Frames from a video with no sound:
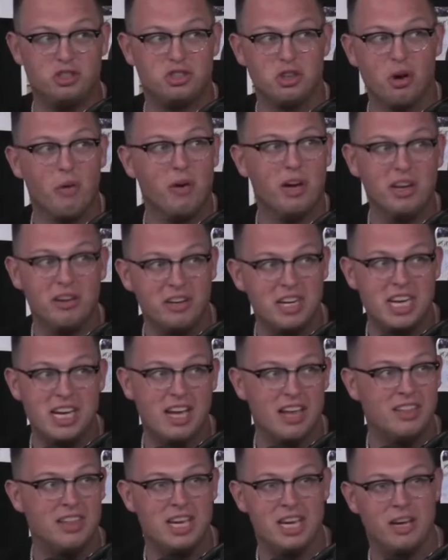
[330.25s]
so elite
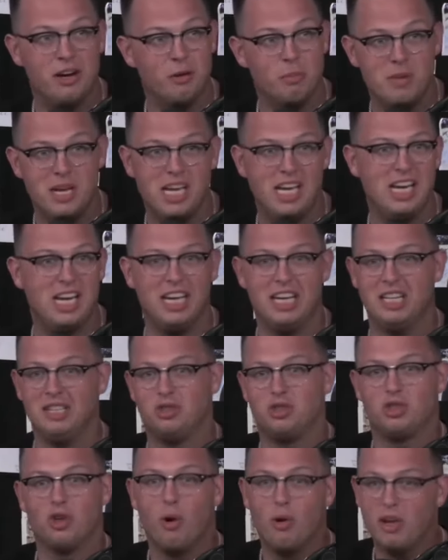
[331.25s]
in the intermediate and he's
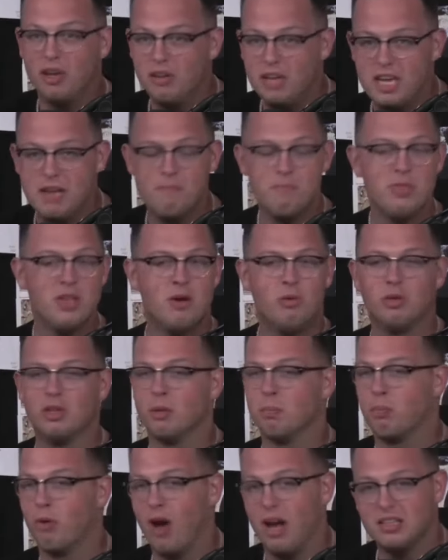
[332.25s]
so elite with the
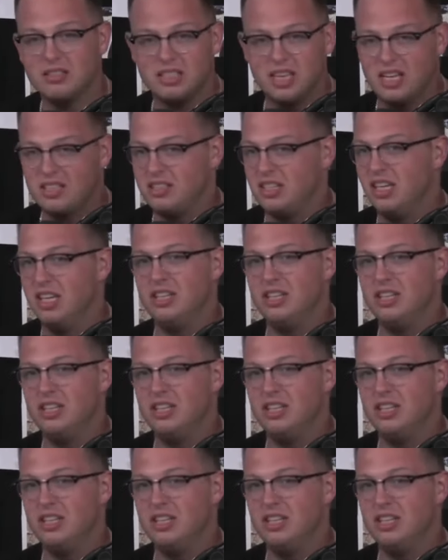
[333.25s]
processing.